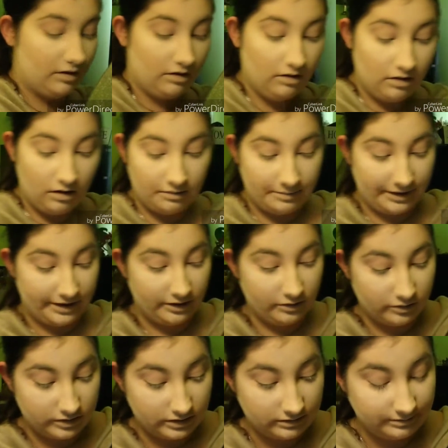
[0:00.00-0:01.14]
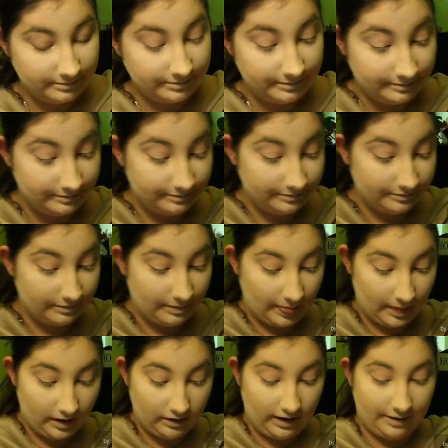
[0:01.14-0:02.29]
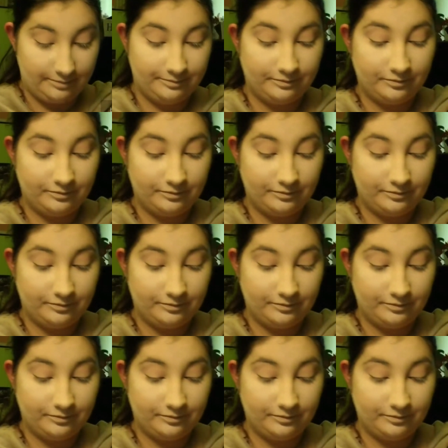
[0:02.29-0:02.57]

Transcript: Oh, my nose. Okay.